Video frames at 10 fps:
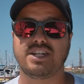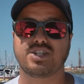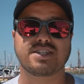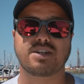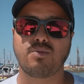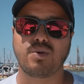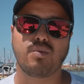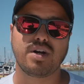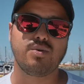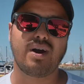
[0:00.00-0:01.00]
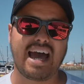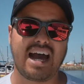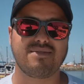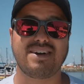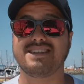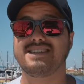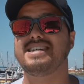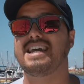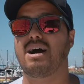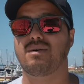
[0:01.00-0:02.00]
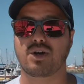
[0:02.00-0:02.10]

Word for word: Just start with what you have and see how it